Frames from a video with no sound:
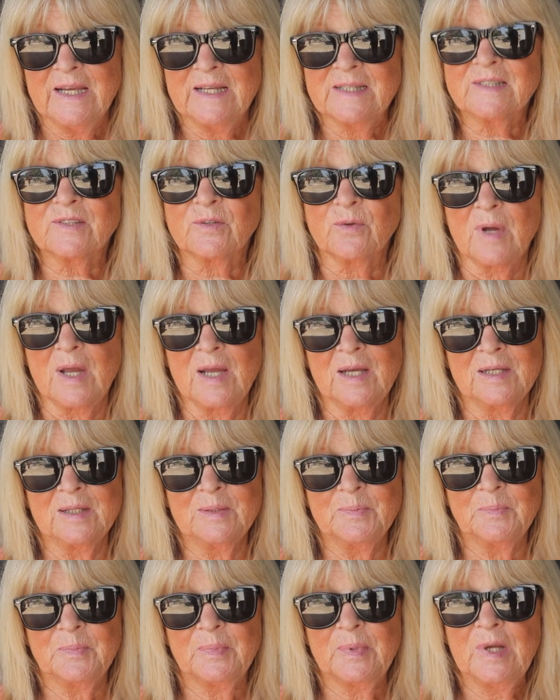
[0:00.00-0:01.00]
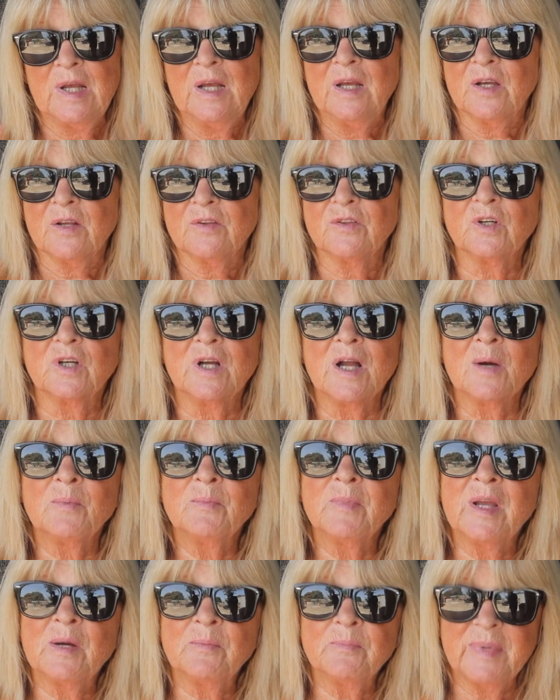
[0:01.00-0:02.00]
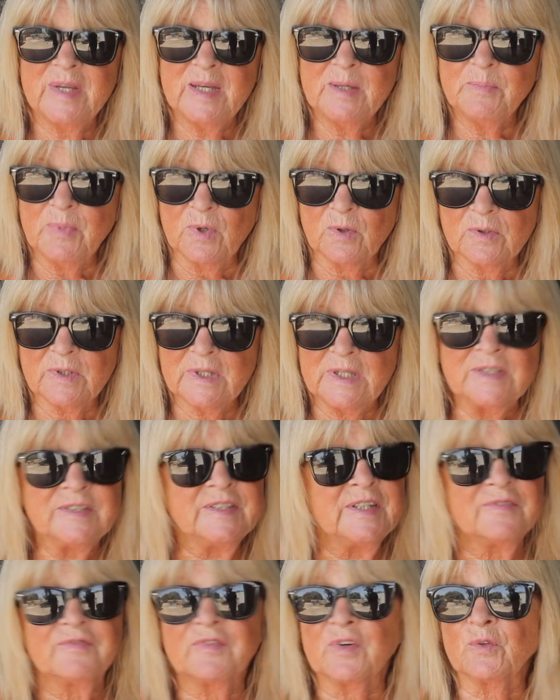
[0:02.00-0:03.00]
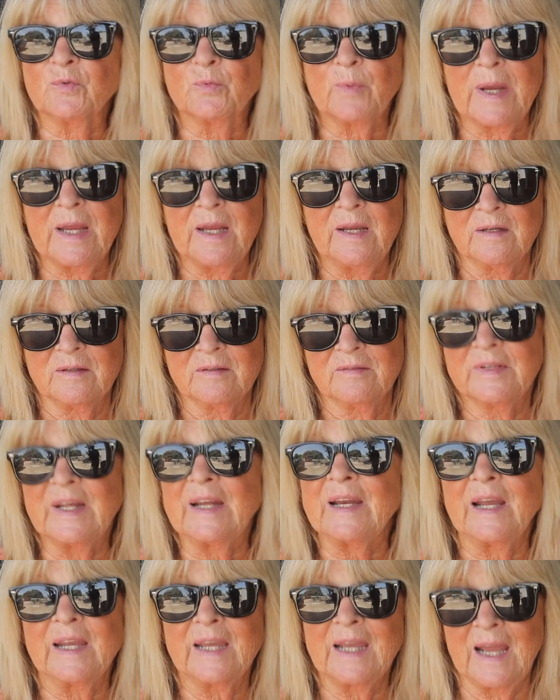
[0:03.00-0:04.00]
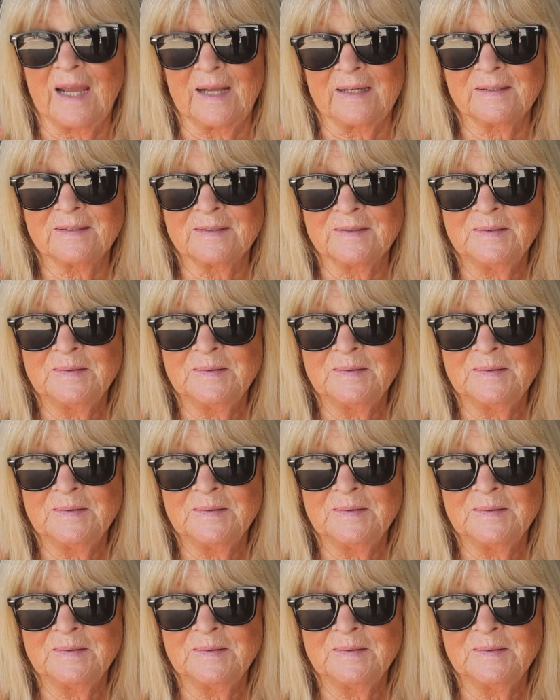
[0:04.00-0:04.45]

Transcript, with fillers: is to help the Gambian people in different way that I can.